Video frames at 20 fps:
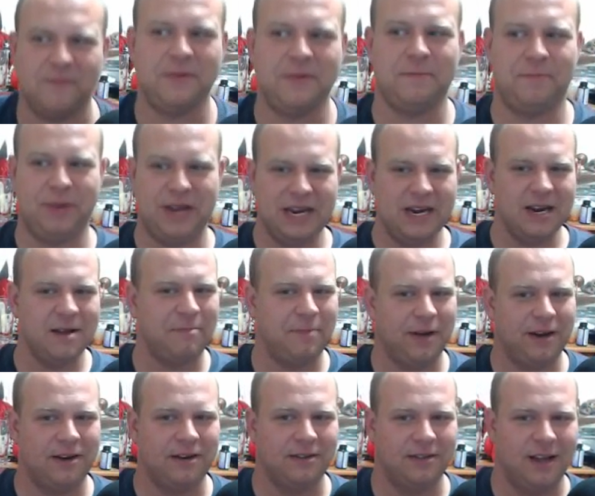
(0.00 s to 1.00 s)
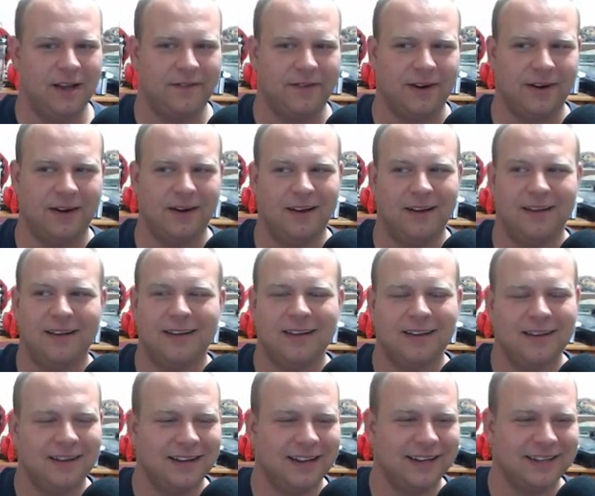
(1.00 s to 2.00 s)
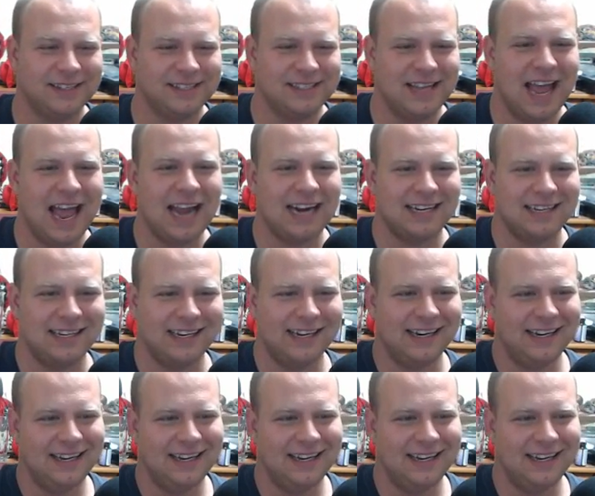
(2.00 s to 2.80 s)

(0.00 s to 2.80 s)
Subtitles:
the peanut butter lover. Exactly.